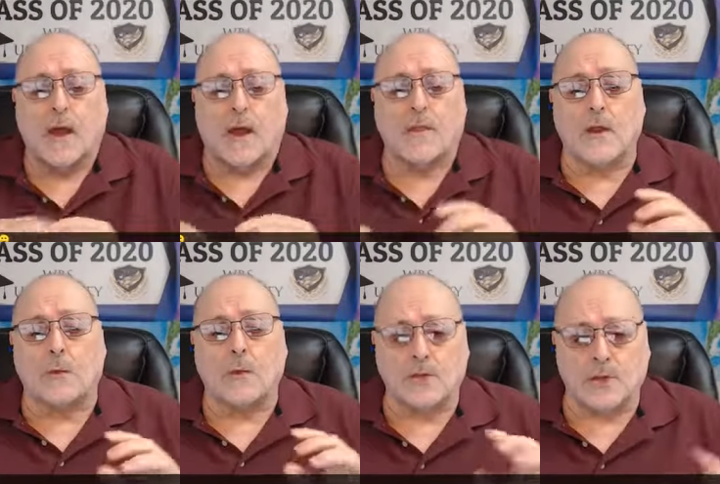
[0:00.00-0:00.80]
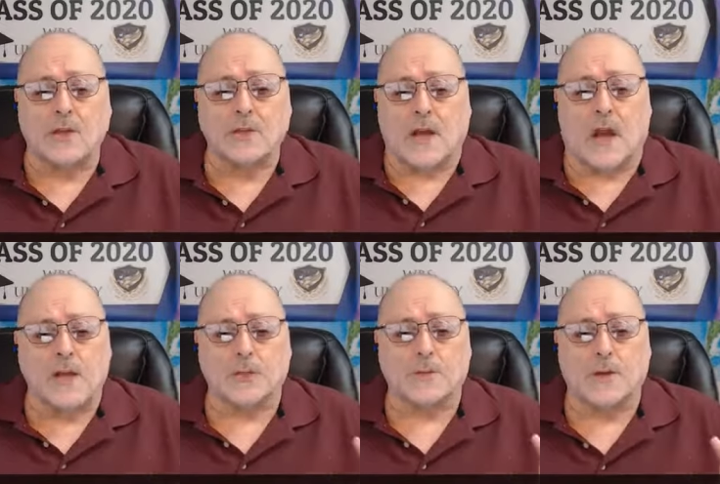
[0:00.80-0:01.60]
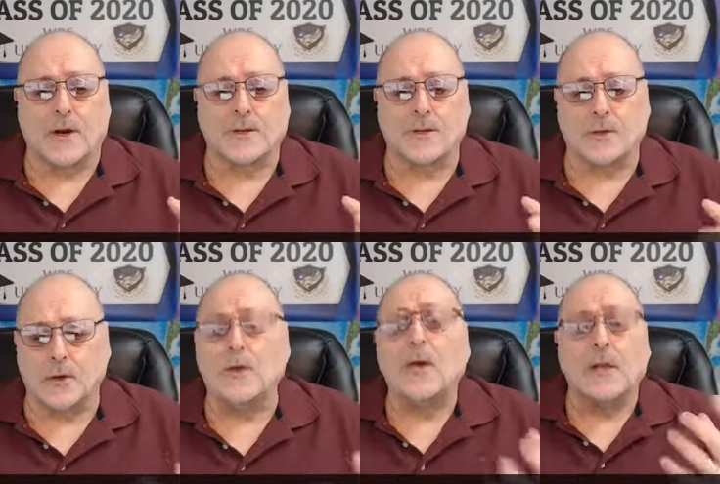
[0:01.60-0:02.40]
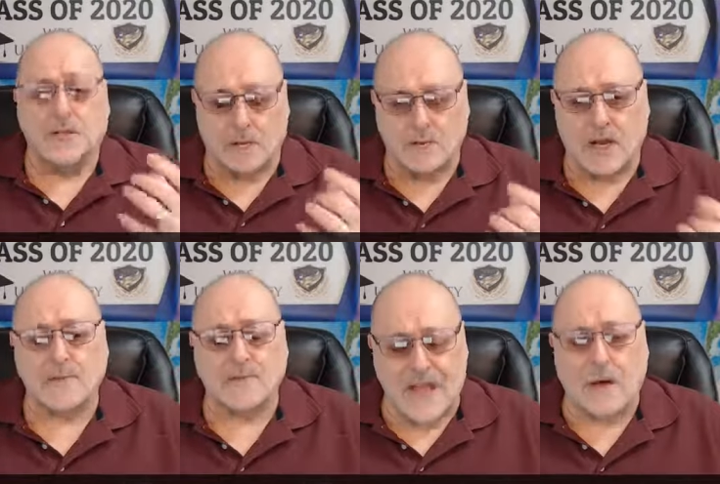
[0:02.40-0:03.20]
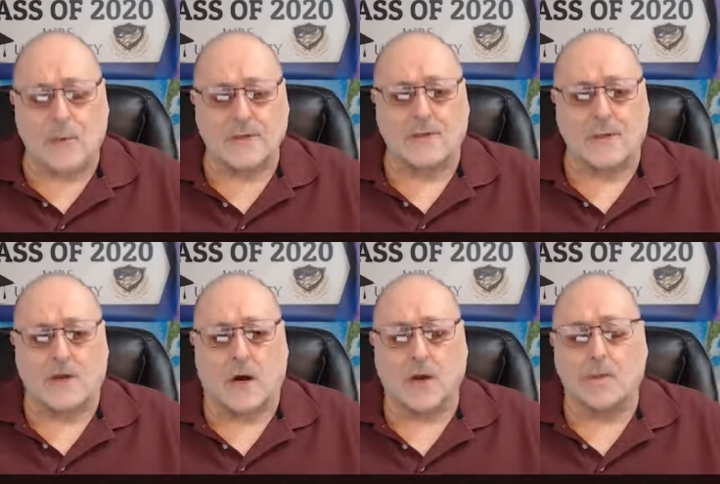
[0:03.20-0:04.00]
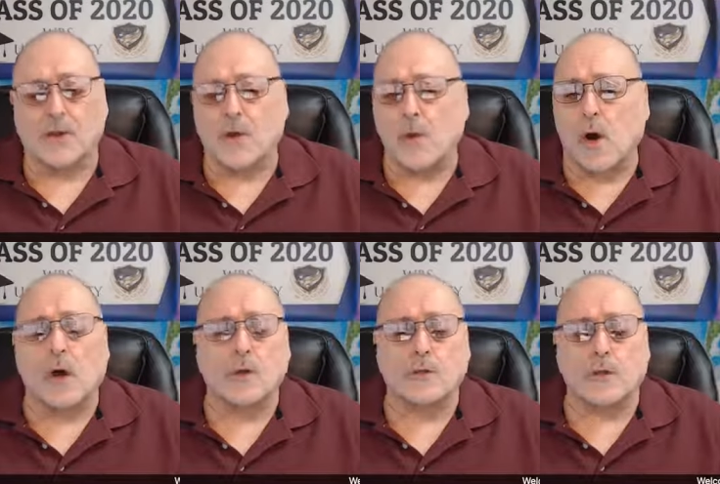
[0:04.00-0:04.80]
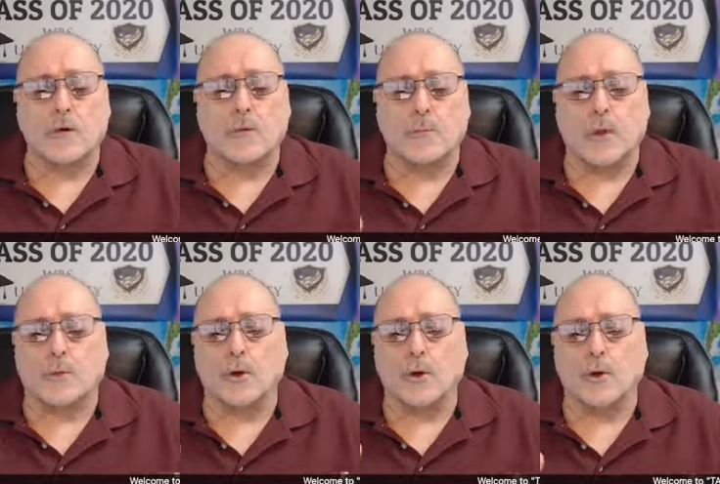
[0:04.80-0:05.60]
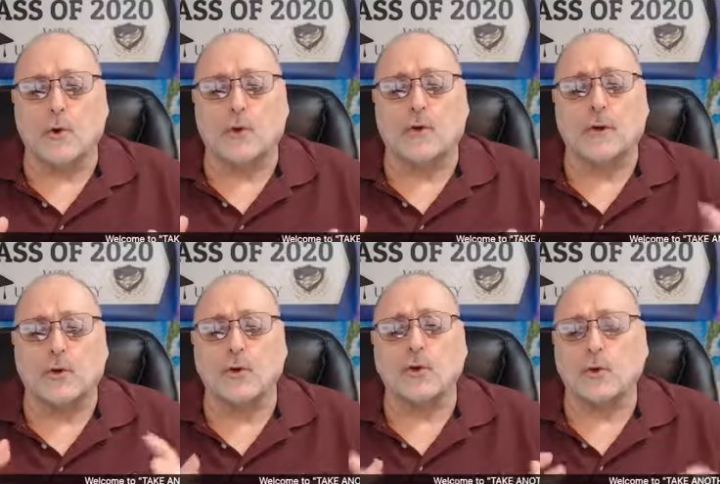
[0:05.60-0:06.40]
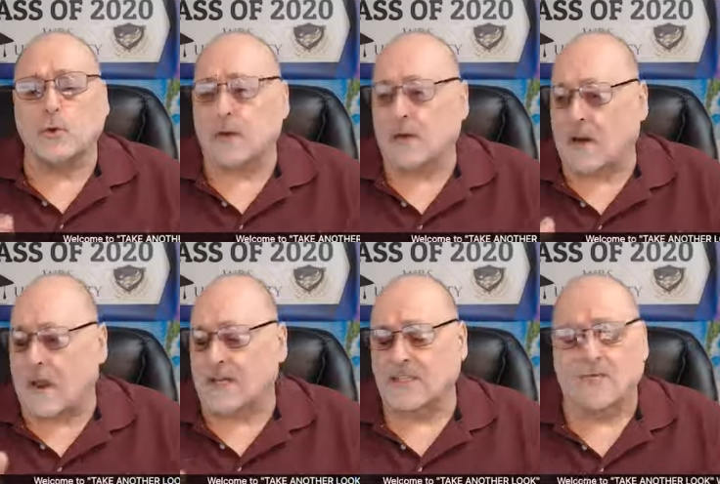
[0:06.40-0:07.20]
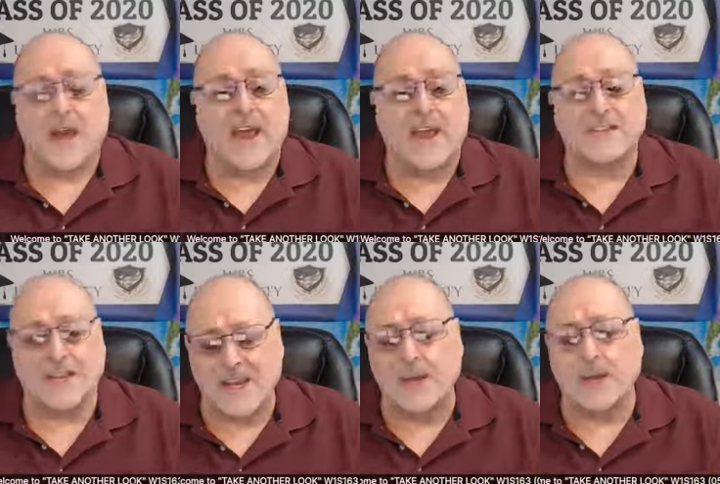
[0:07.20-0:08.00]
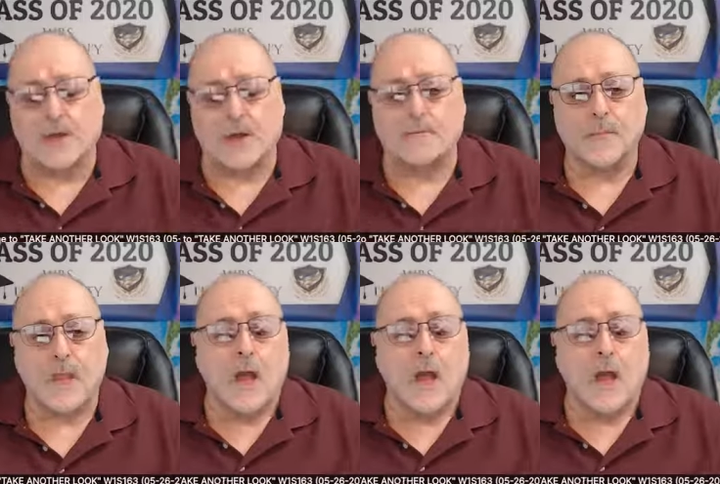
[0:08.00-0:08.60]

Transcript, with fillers: and there were Gentiles present who sometimes that was the target, but there were also people who the Jews would classify as heathen